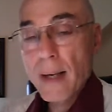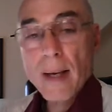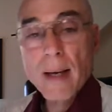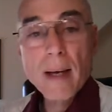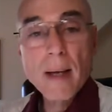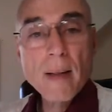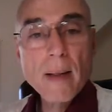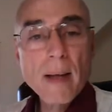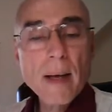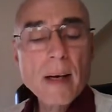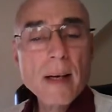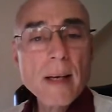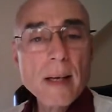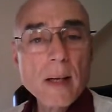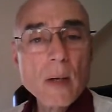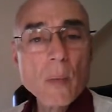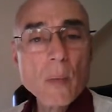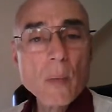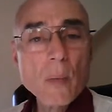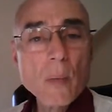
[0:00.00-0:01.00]
and that
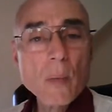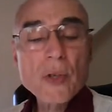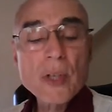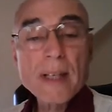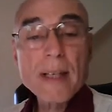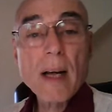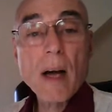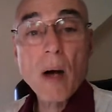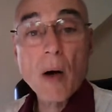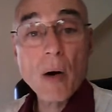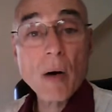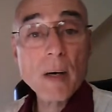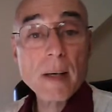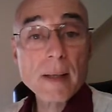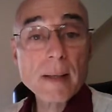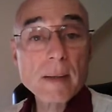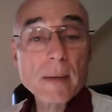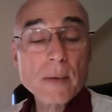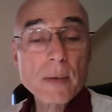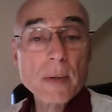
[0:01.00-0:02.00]
he was an
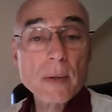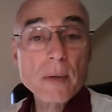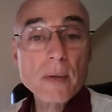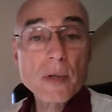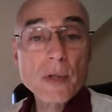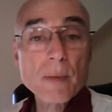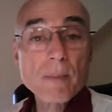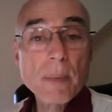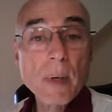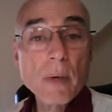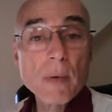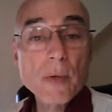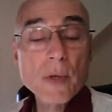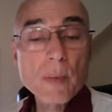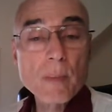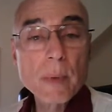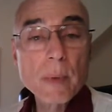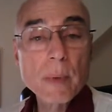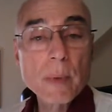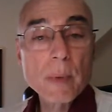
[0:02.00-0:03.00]
ardent
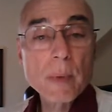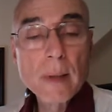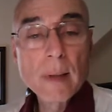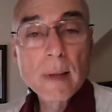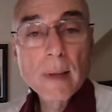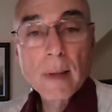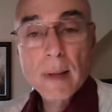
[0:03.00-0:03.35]
spokesman.